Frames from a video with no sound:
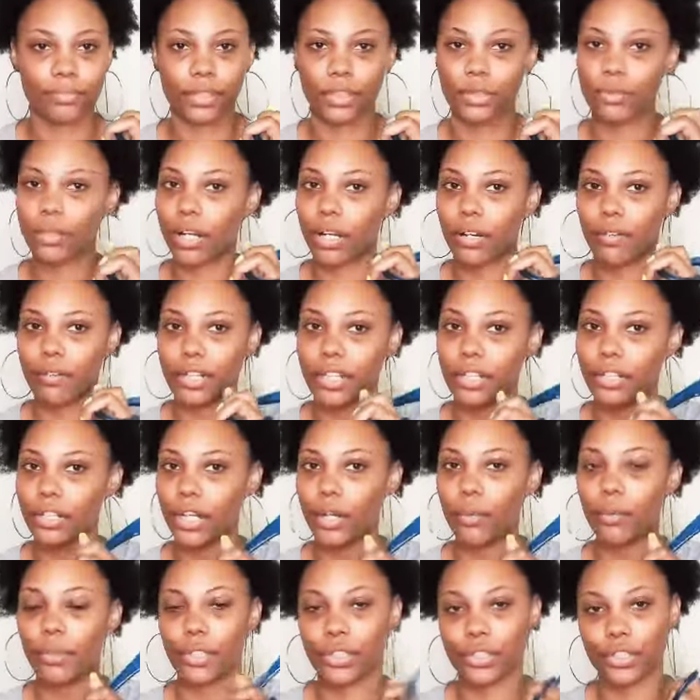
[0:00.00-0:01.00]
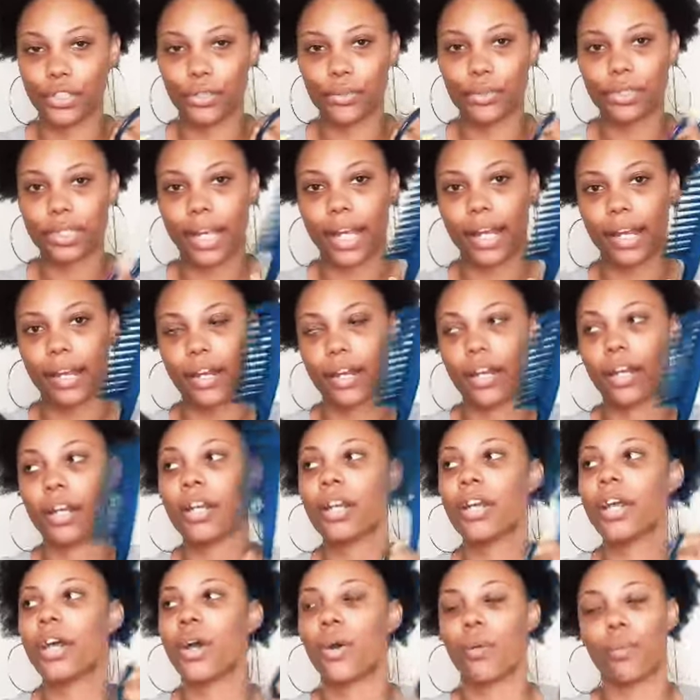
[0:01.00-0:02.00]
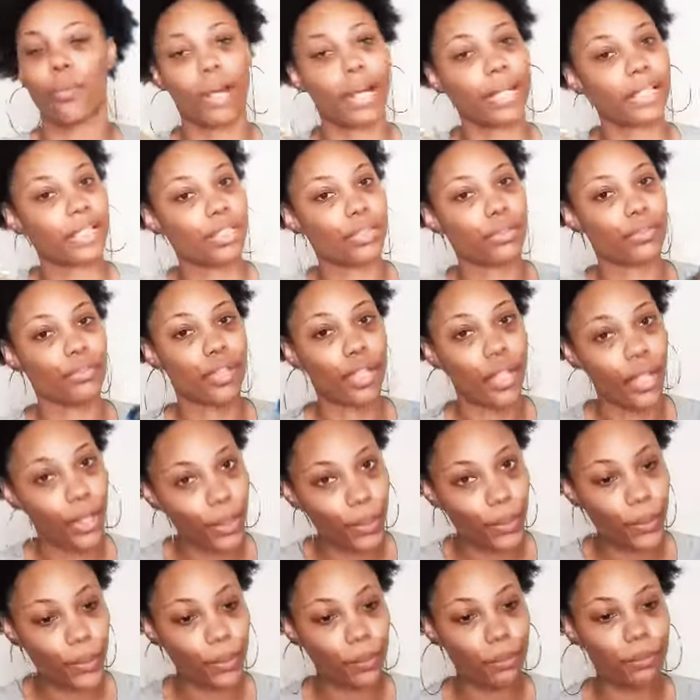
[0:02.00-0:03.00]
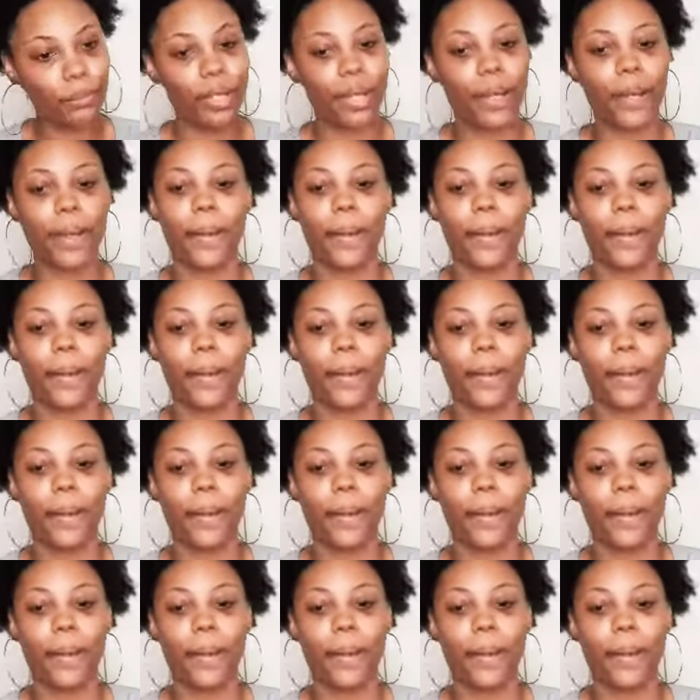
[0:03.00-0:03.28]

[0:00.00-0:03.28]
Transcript: you already know we're going to use our wide tooth comb.